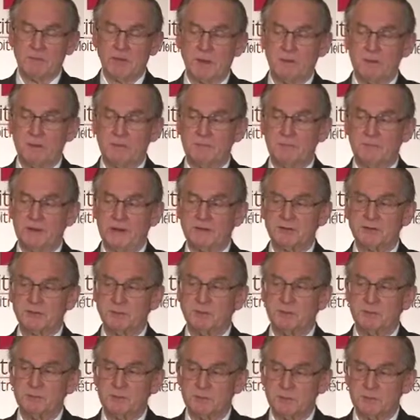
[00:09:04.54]
an
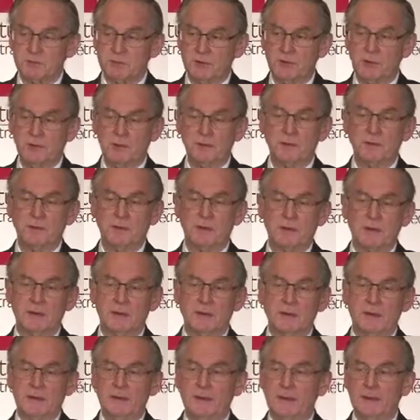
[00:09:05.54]
investment return
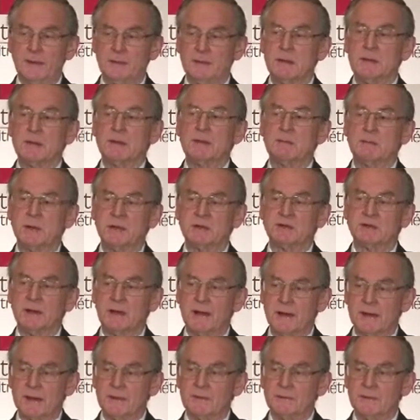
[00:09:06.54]
much
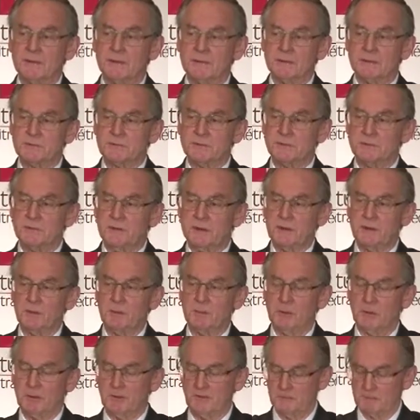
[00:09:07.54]
higher than is
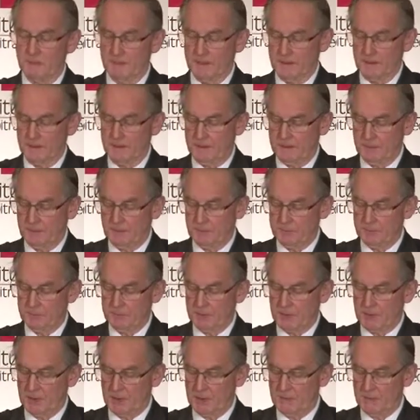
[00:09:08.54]
available
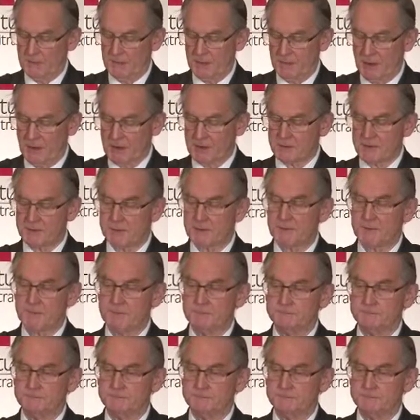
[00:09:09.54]
on the market.